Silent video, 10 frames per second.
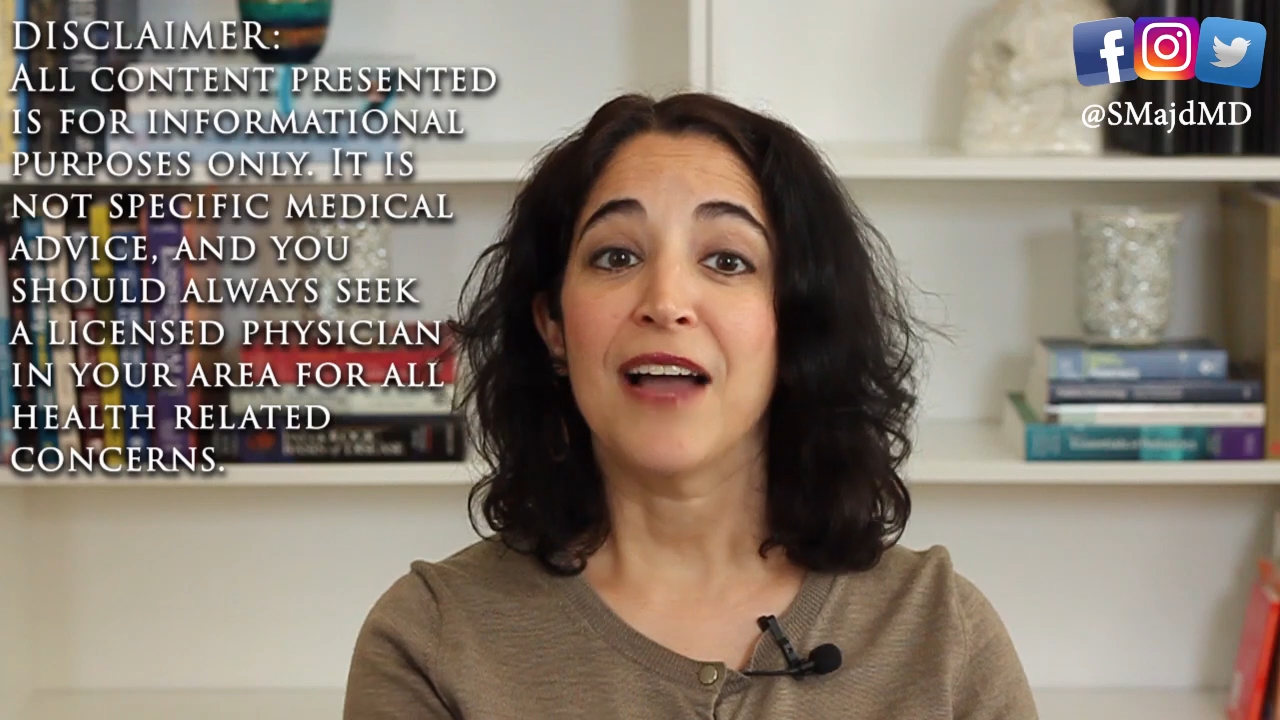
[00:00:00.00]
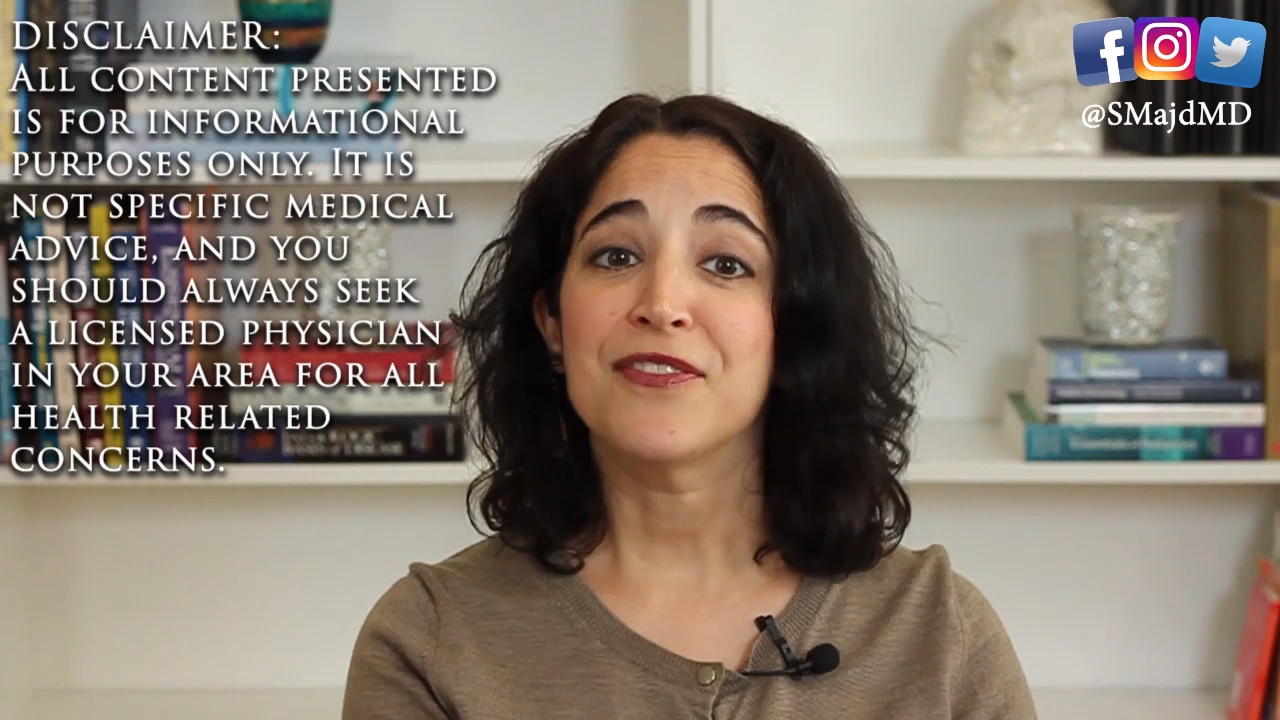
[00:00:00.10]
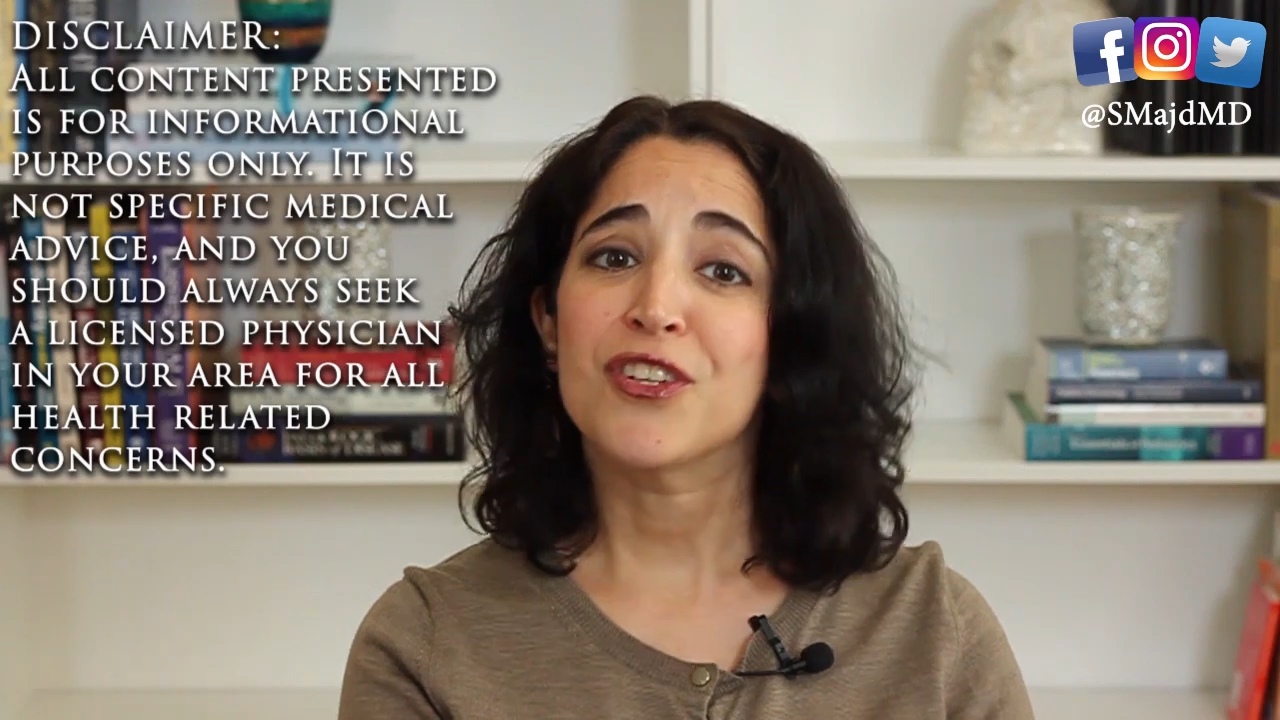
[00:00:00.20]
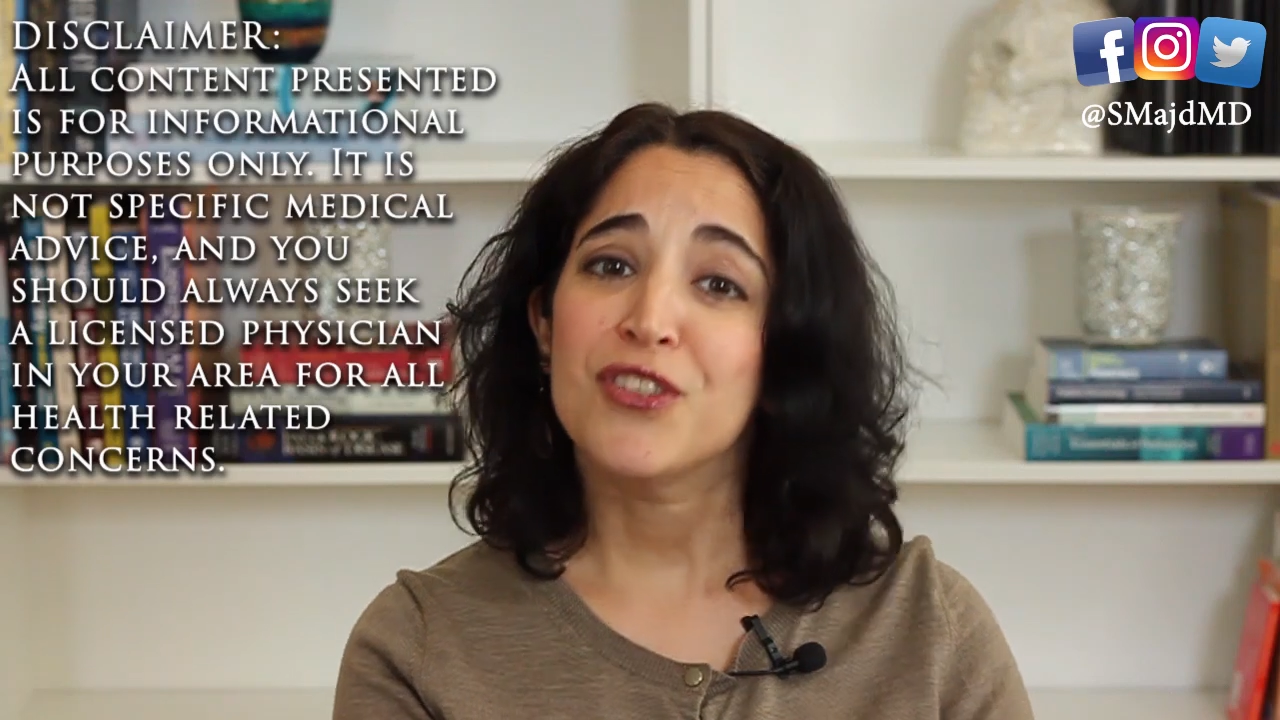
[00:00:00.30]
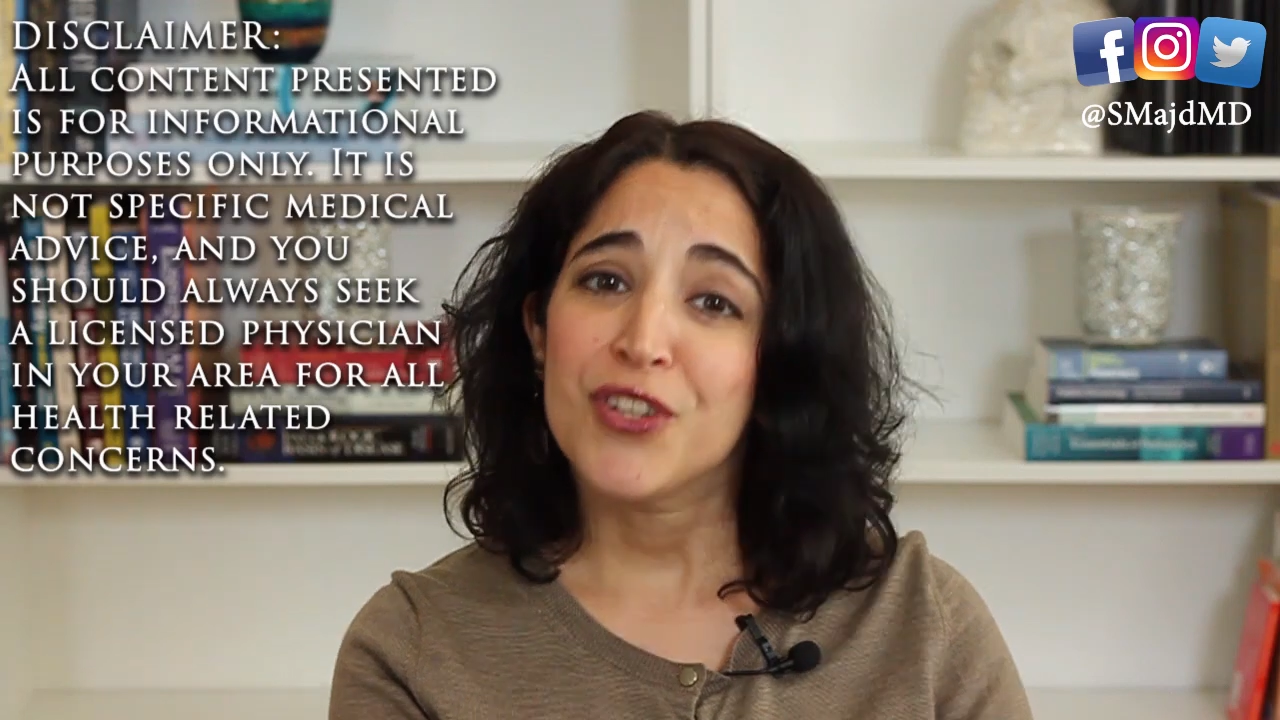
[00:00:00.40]

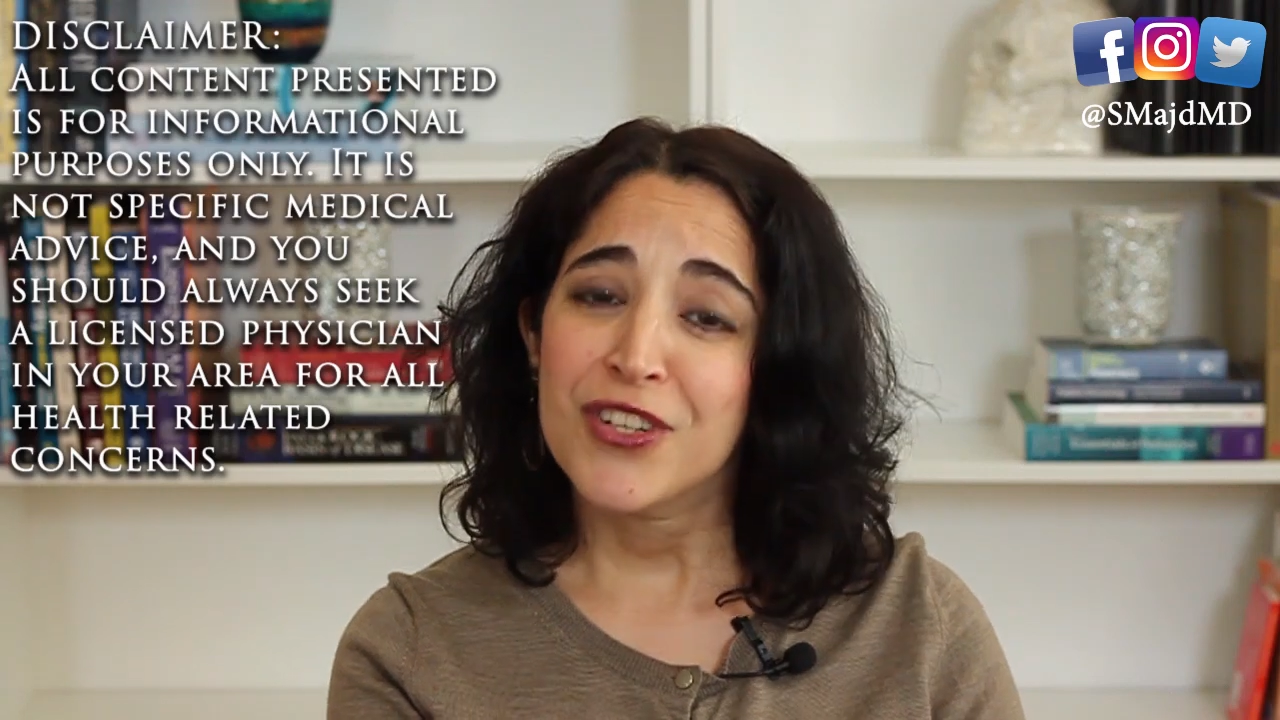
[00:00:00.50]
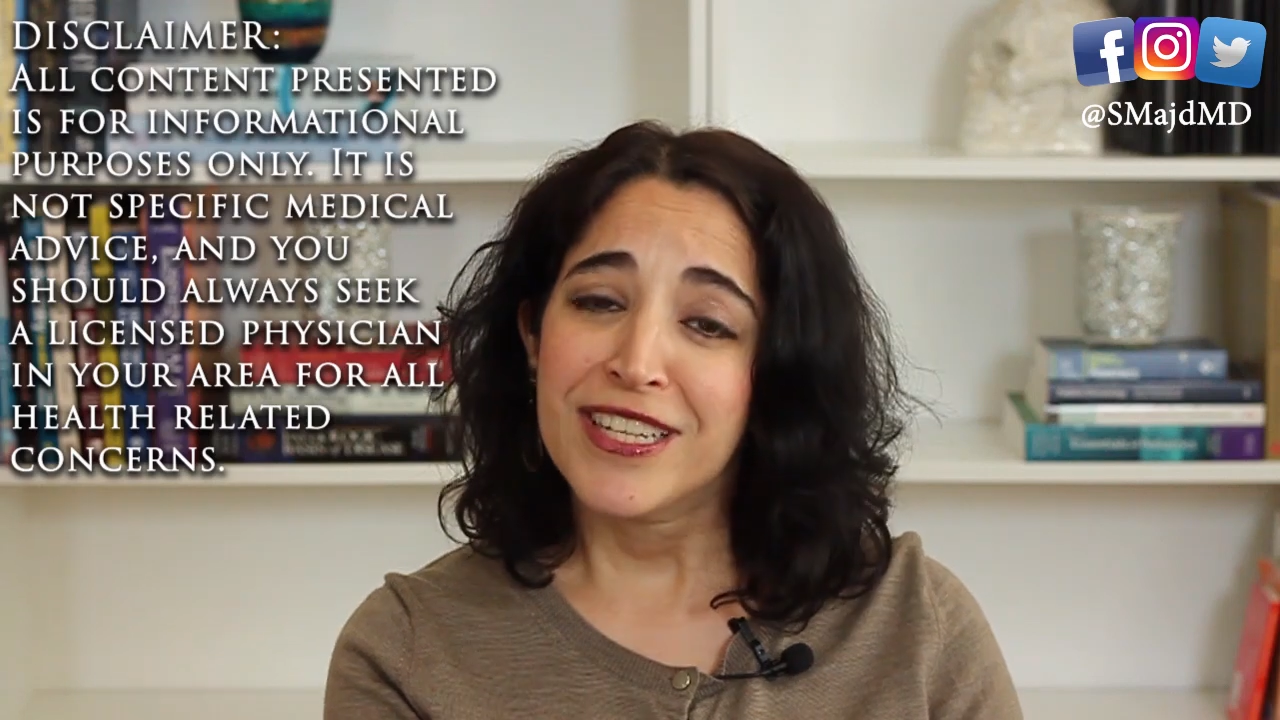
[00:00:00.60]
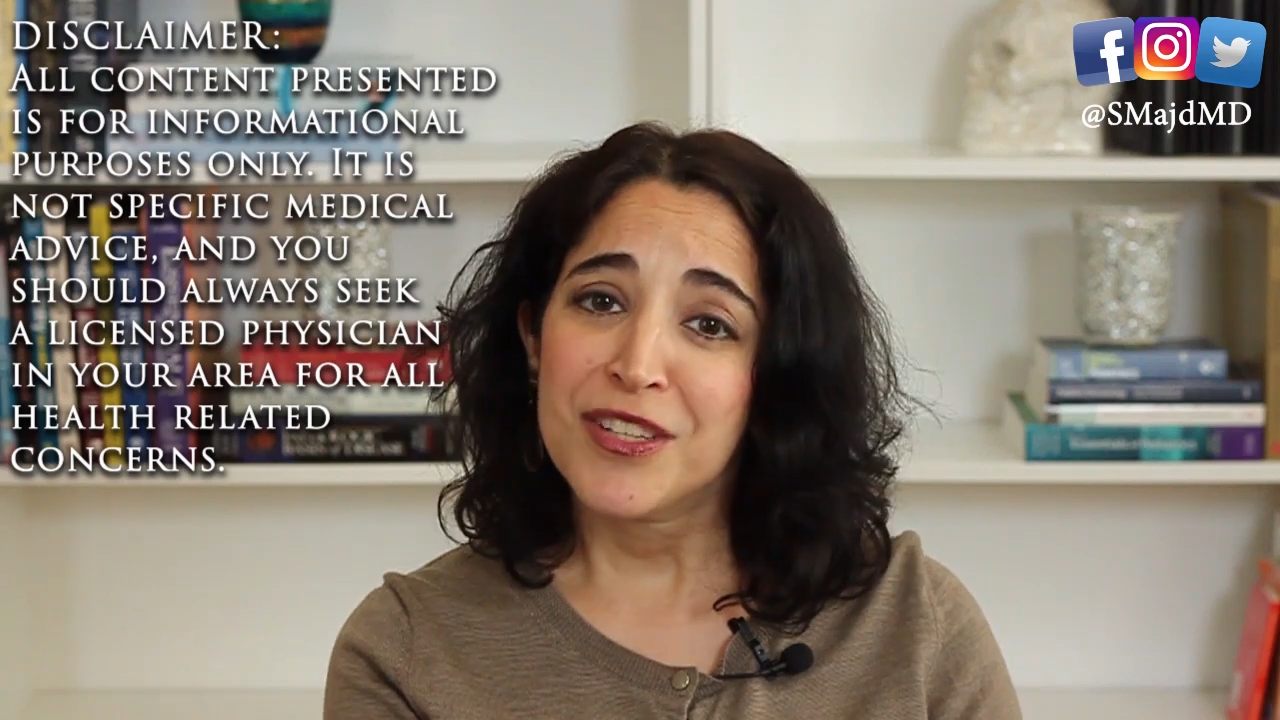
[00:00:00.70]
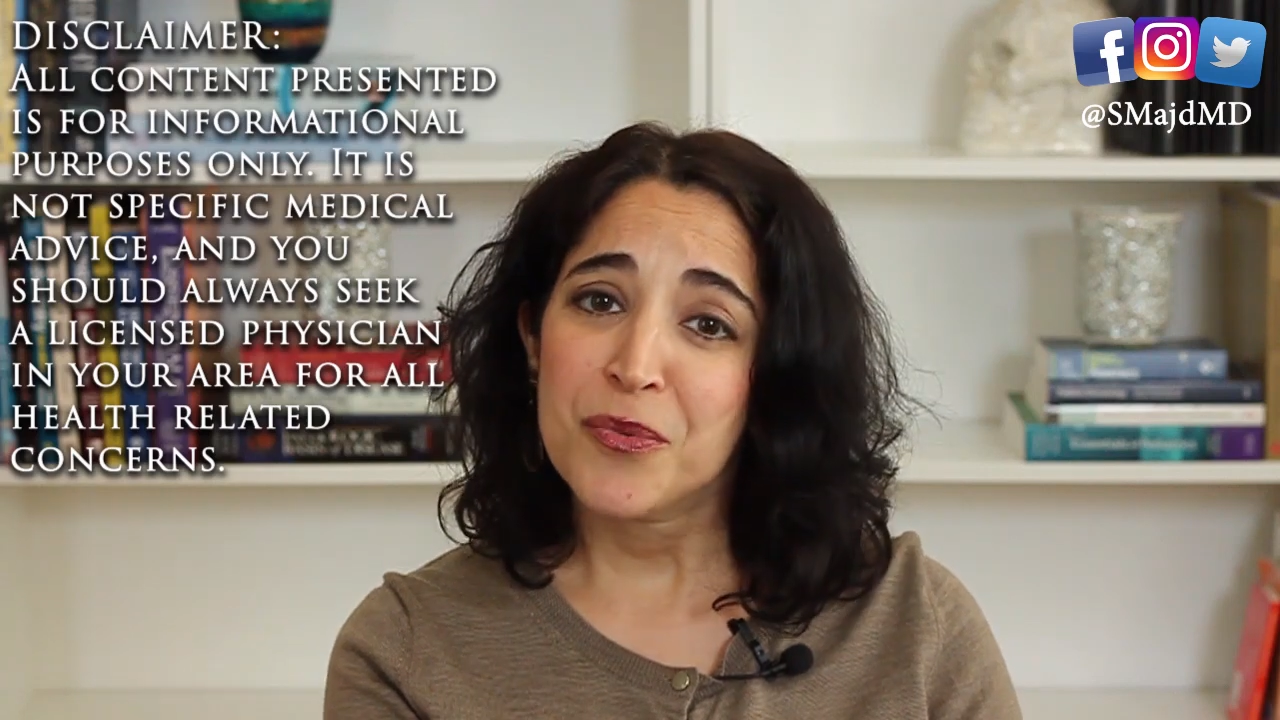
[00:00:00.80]
After learning